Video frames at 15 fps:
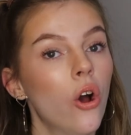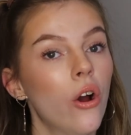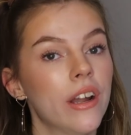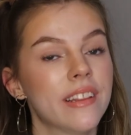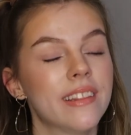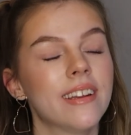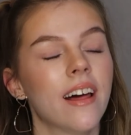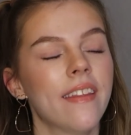or
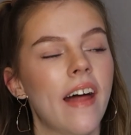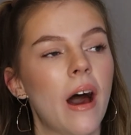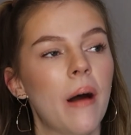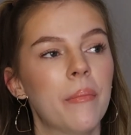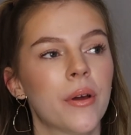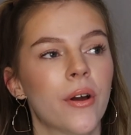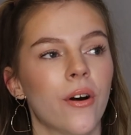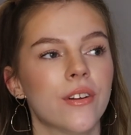anything like
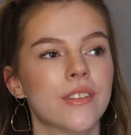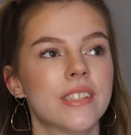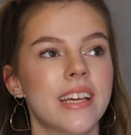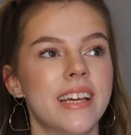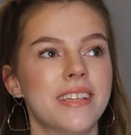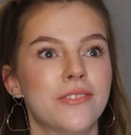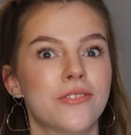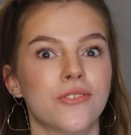that because
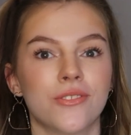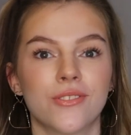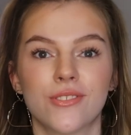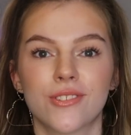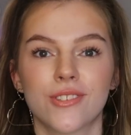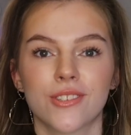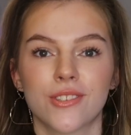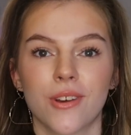it's
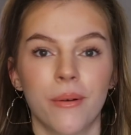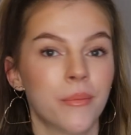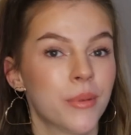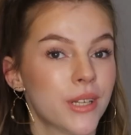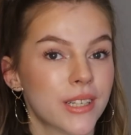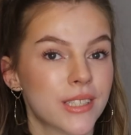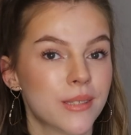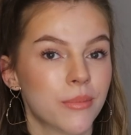just so
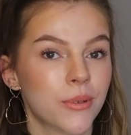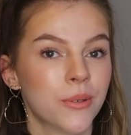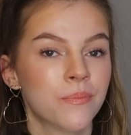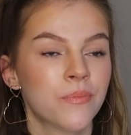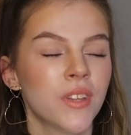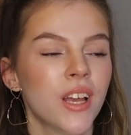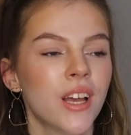unpredictable.